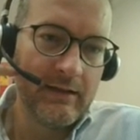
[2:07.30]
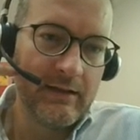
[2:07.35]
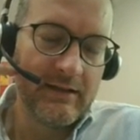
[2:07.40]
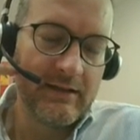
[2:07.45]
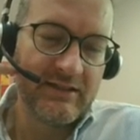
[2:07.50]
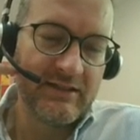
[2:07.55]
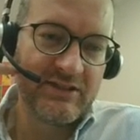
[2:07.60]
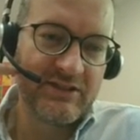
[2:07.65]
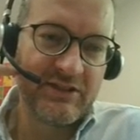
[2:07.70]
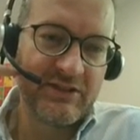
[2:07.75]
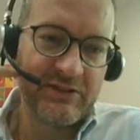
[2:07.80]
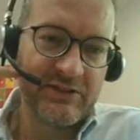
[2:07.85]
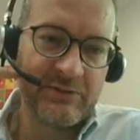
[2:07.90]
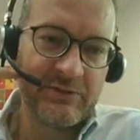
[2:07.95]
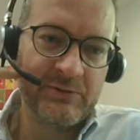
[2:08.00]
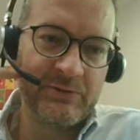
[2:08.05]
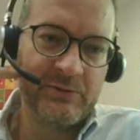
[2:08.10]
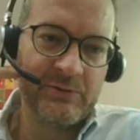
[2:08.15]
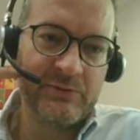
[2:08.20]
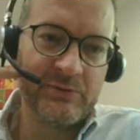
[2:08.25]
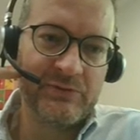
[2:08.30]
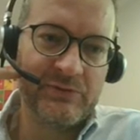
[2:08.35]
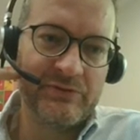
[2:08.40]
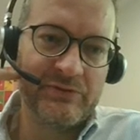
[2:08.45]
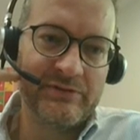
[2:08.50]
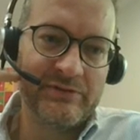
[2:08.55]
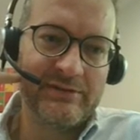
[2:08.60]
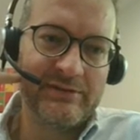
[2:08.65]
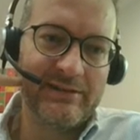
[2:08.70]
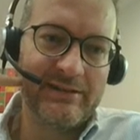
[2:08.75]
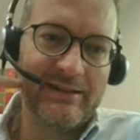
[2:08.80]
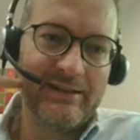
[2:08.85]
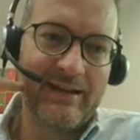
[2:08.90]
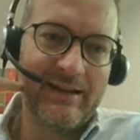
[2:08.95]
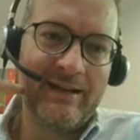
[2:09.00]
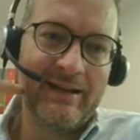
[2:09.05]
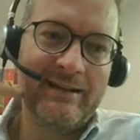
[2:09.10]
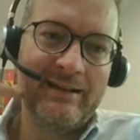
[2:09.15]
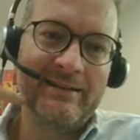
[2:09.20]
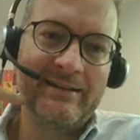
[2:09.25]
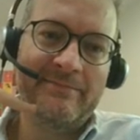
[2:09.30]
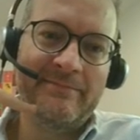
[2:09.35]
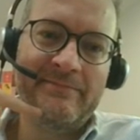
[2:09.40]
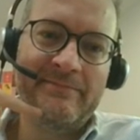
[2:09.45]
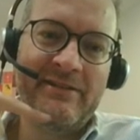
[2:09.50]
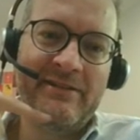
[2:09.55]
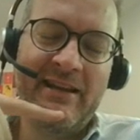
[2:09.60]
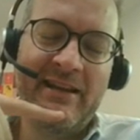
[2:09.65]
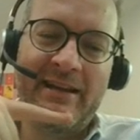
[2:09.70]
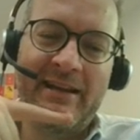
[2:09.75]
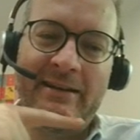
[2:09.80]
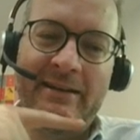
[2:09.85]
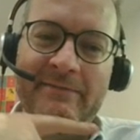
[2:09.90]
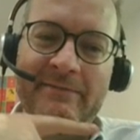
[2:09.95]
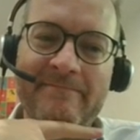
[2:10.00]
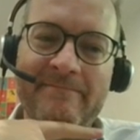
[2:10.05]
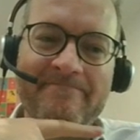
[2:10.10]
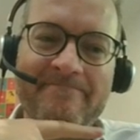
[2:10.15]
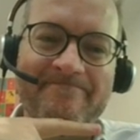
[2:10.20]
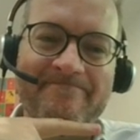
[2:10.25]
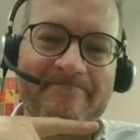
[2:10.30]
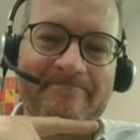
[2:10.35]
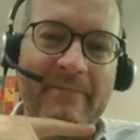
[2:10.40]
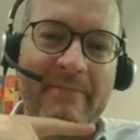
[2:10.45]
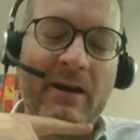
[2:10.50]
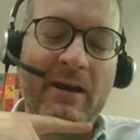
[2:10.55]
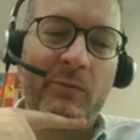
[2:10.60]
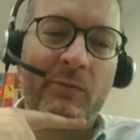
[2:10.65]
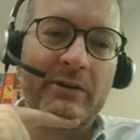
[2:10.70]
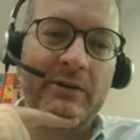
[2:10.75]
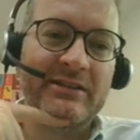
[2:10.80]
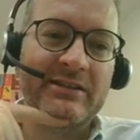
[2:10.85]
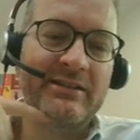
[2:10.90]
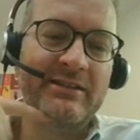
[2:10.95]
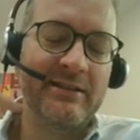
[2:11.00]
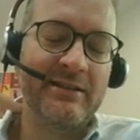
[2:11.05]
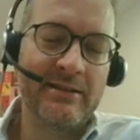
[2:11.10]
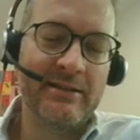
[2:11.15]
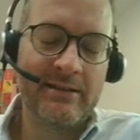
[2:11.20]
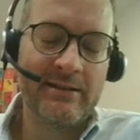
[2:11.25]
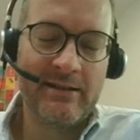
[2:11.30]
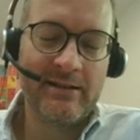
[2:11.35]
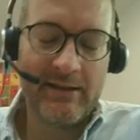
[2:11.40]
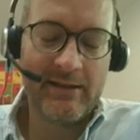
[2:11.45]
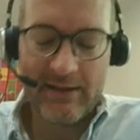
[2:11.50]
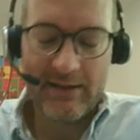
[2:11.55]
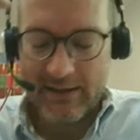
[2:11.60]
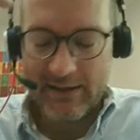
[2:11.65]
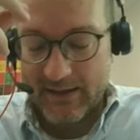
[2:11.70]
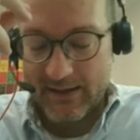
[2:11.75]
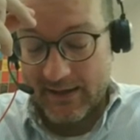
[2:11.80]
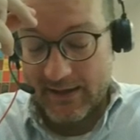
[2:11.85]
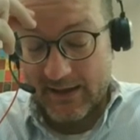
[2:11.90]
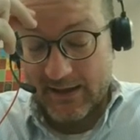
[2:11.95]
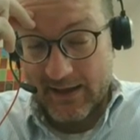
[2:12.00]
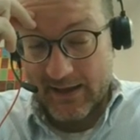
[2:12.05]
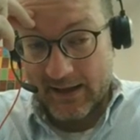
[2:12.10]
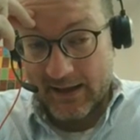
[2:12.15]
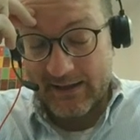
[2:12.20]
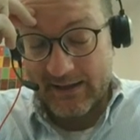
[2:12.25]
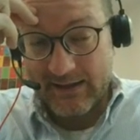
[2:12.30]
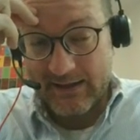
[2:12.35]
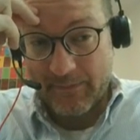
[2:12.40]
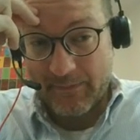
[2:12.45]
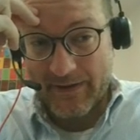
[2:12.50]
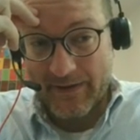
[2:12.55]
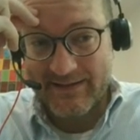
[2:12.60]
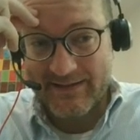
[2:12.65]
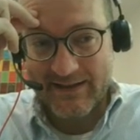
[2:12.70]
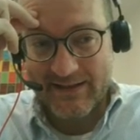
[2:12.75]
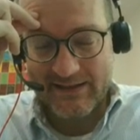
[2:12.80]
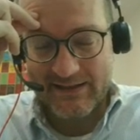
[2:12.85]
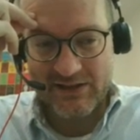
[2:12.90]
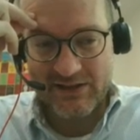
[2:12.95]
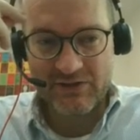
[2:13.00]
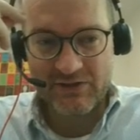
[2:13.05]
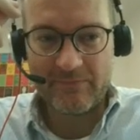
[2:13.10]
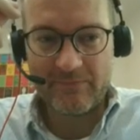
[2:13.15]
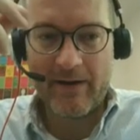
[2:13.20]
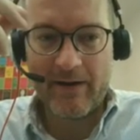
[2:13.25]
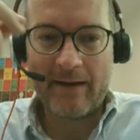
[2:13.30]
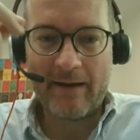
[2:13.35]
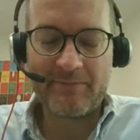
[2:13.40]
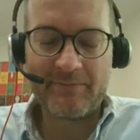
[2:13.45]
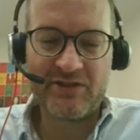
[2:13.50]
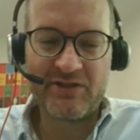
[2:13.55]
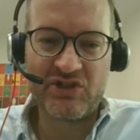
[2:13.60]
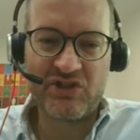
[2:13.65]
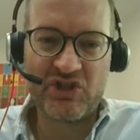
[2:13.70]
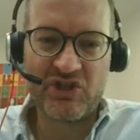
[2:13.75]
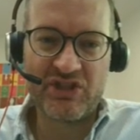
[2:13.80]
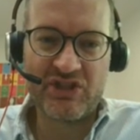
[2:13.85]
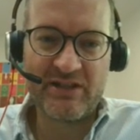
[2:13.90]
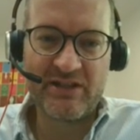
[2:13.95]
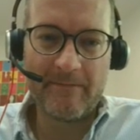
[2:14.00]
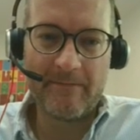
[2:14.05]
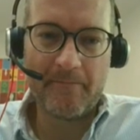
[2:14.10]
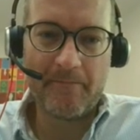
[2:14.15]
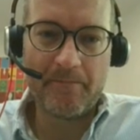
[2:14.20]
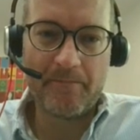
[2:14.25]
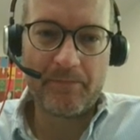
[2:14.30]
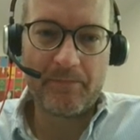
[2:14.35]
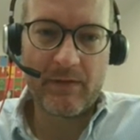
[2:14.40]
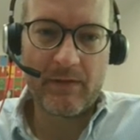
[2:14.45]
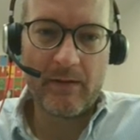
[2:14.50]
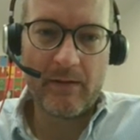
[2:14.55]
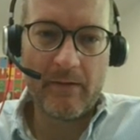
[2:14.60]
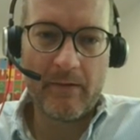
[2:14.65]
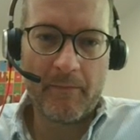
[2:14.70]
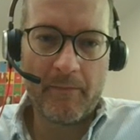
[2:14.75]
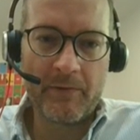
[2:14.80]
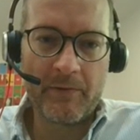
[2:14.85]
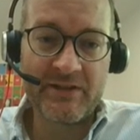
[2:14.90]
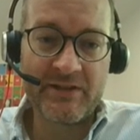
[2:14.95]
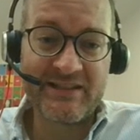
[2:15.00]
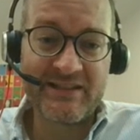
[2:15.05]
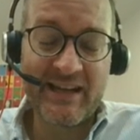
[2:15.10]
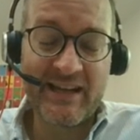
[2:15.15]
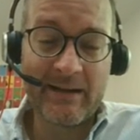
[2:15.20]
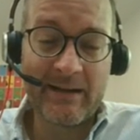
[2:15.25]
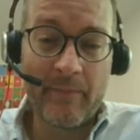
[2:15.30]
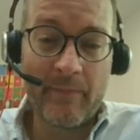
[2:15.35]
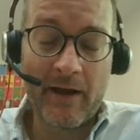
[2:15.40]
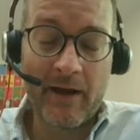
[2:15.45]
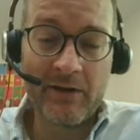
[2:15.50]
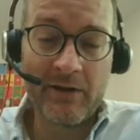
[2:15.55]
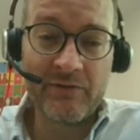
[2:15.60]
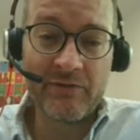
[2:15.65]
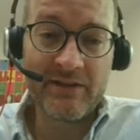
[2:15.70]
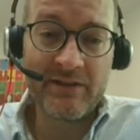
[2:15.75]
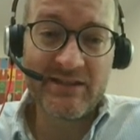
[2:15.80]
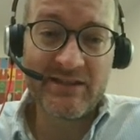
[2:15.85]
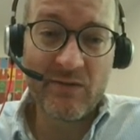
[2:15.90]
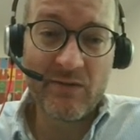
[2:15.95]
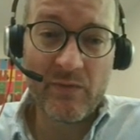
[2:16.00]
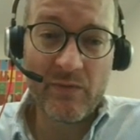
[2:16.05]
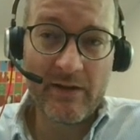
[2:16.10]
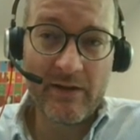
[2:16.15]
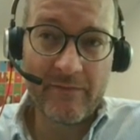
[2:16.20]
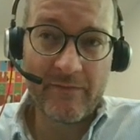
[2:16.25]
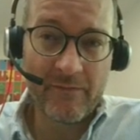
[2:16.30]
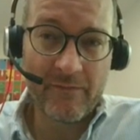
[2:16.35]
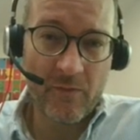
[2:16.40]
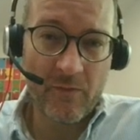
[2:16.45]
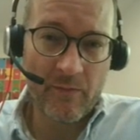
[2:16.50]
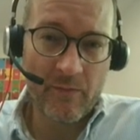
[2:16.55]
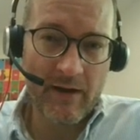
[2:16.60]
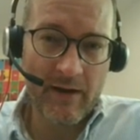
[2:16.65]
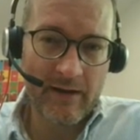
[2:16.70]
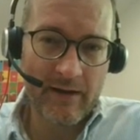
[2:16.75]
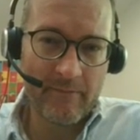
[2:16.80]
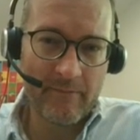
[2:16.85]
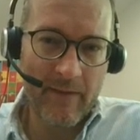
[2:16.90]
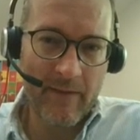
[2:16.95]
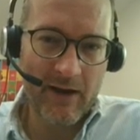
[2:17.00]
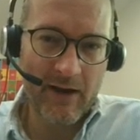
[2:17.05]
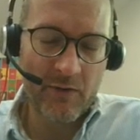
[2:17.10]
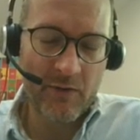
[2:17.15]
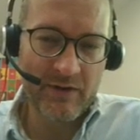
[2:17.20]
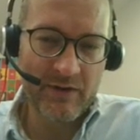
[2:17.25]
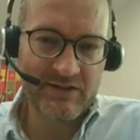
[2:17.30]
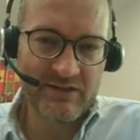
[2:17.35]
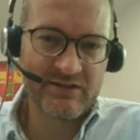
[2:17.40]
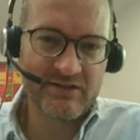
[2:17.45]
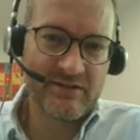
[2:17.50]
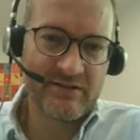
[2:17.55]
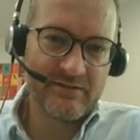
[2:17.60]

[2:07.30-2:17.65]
So yeah, now what? I think the best thing to do perhaps is just put a static binary somewhere for my macOS